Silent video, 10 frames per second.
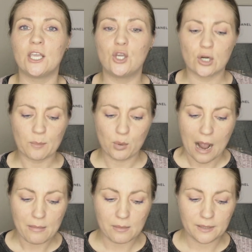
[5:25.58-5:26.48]
you're
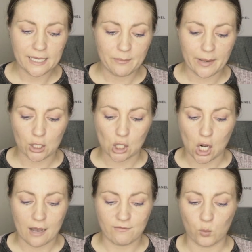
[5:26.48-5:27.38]
probably better
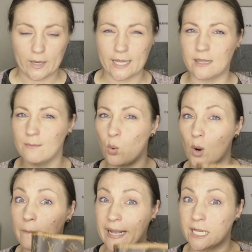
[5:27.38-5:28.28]
off with the
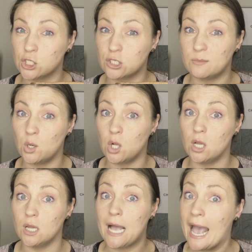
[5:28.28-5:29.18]
more
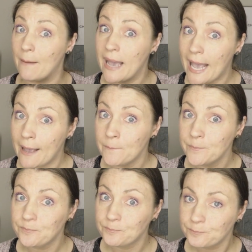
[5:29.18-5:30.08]
manageable MM